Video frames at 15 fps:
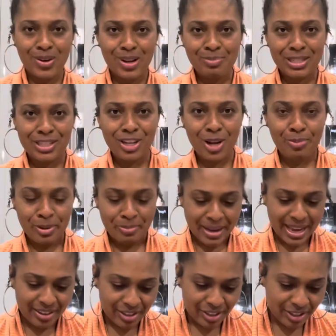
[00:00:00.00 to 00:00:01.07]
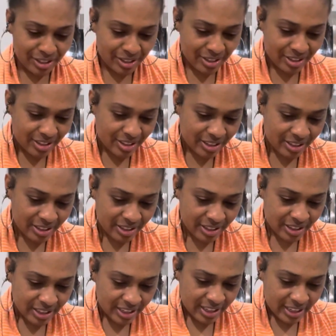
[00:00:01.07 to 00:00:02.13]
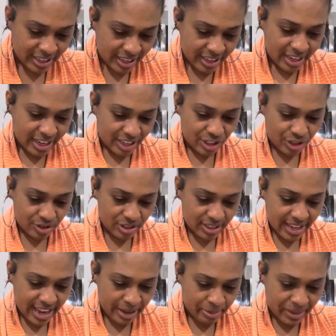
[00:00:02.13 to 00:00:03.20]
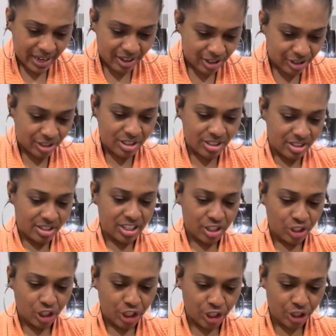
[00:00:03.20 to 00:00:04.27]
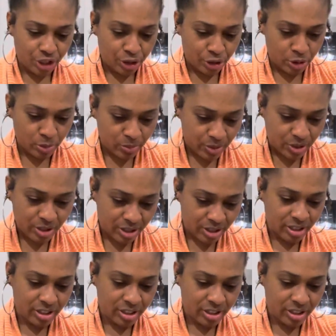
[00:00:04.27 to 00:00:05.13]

I'm gonna chop up my onions. I usually like my onions in cubes.